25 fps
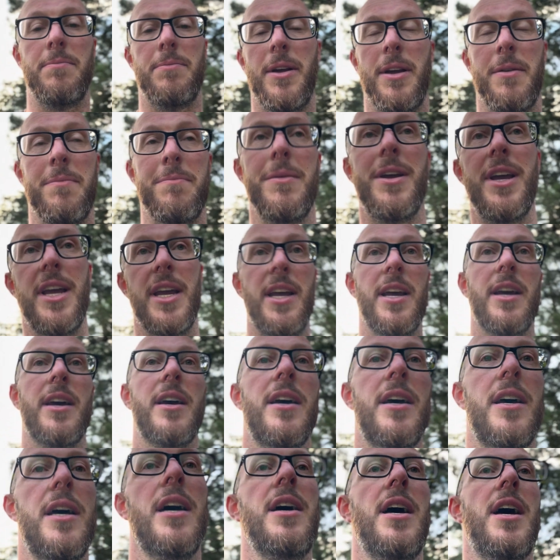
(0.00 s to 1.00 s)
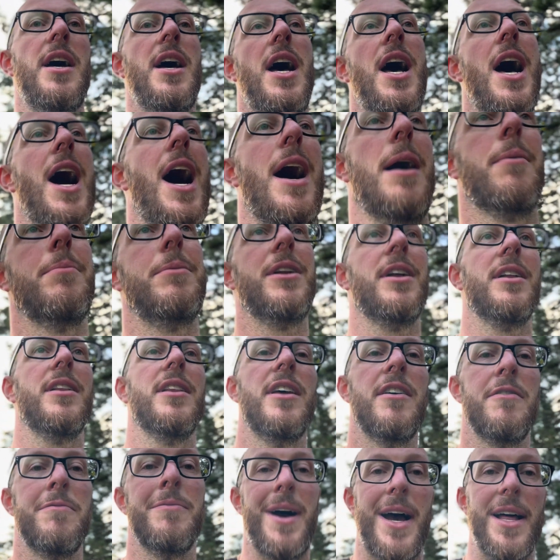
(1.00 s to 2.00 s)
me. I'm going to
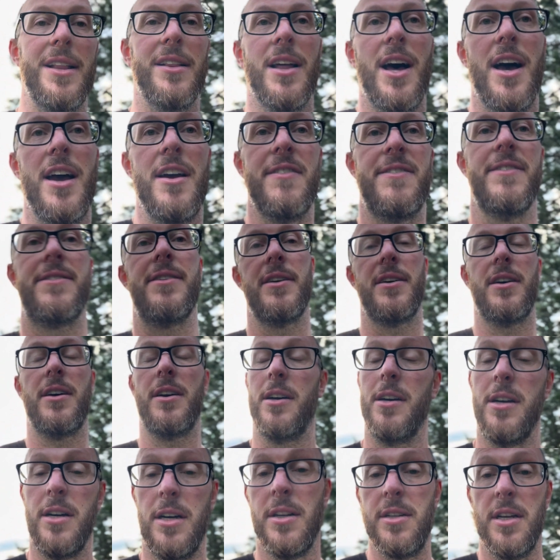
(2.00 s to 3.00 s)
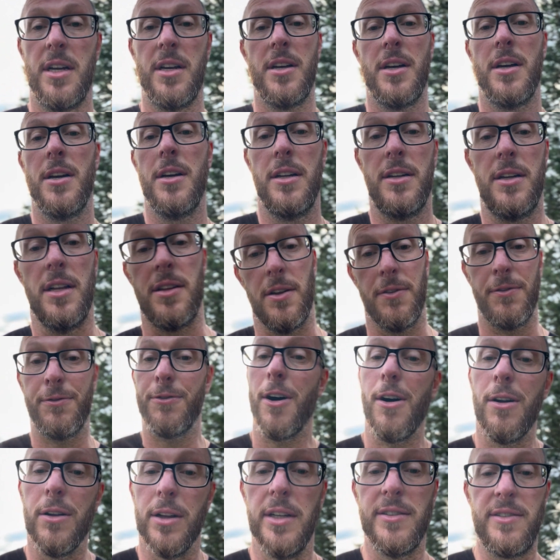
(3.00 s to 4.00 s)
live my life to the
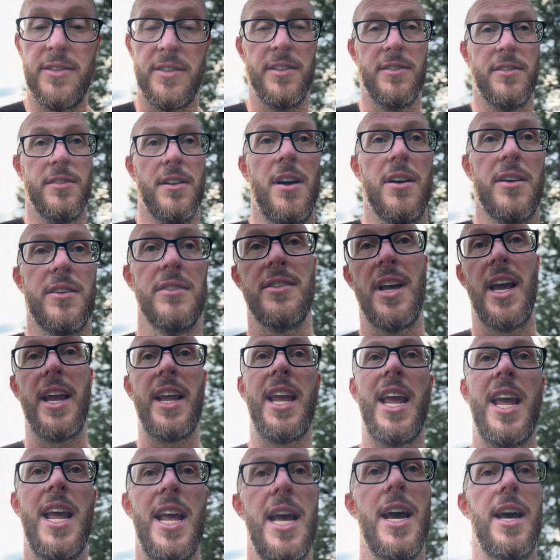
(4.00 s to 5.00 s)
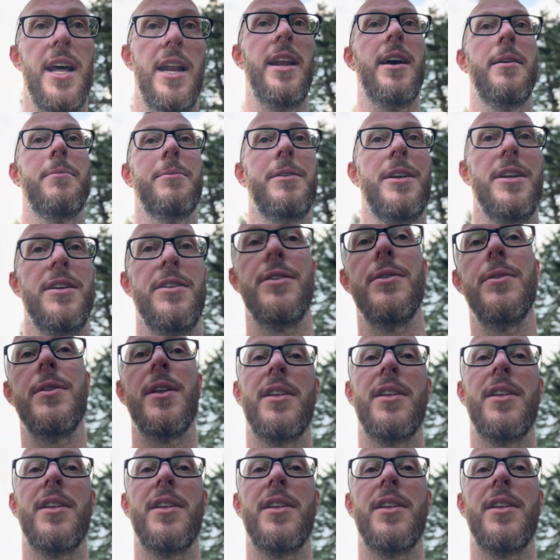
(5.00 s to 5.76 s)
fullest as long as I can. I'm gonna do the